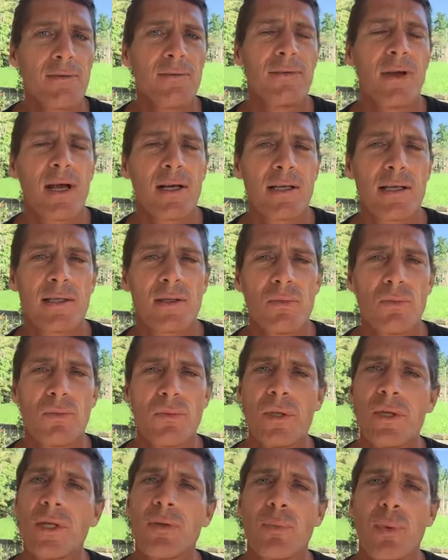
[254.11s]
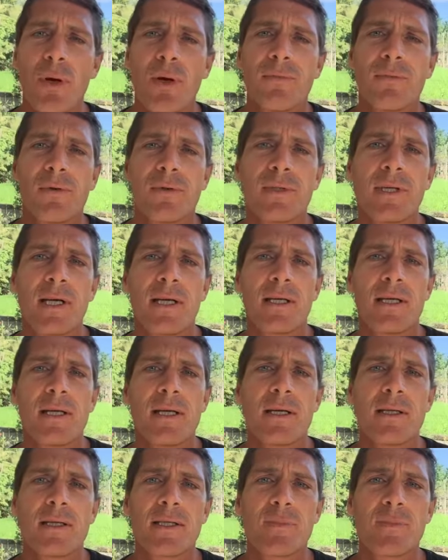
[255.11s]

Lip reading: In fact, it's a really powerful technique,